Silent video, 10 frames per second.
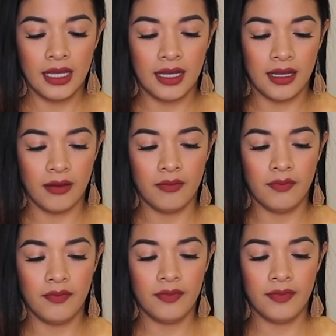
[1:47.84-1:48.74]

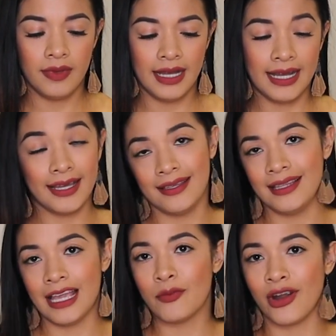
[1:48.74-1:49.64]
I
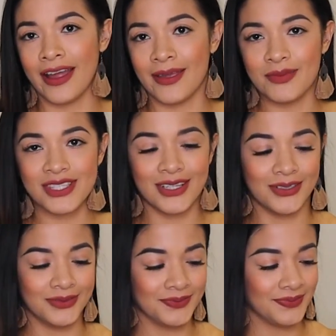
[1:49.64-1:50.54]
like Prime,
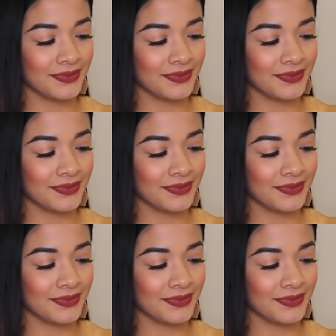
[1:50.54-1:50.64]
so